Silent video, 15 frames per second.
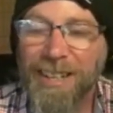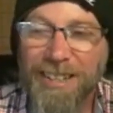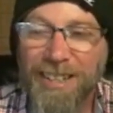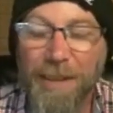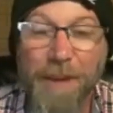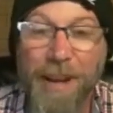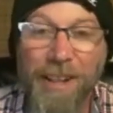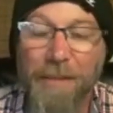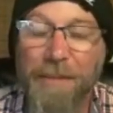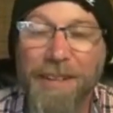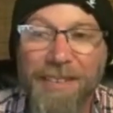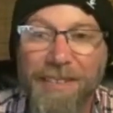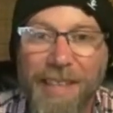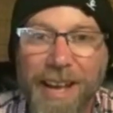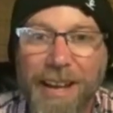some
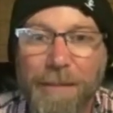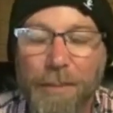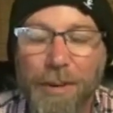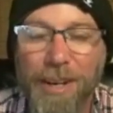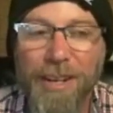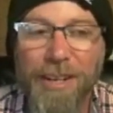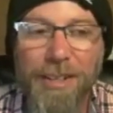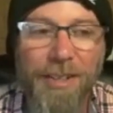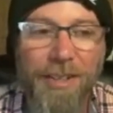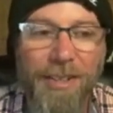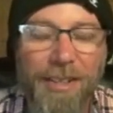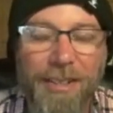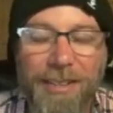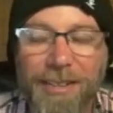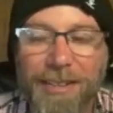element of that and bring it into
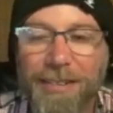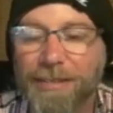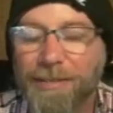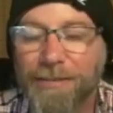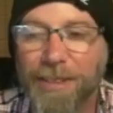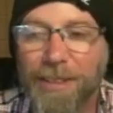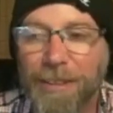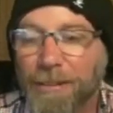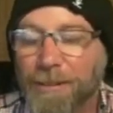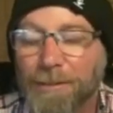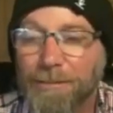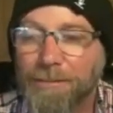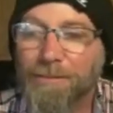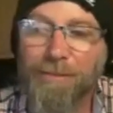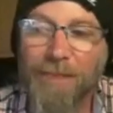his,
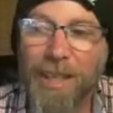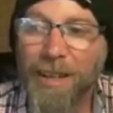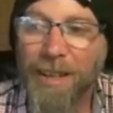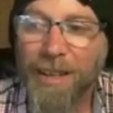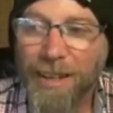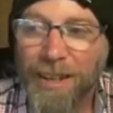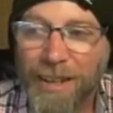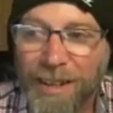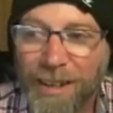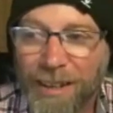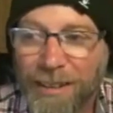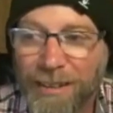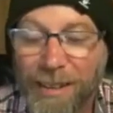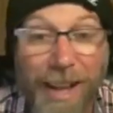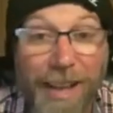his
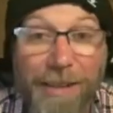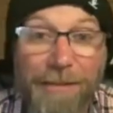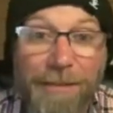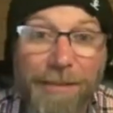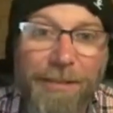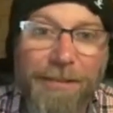life.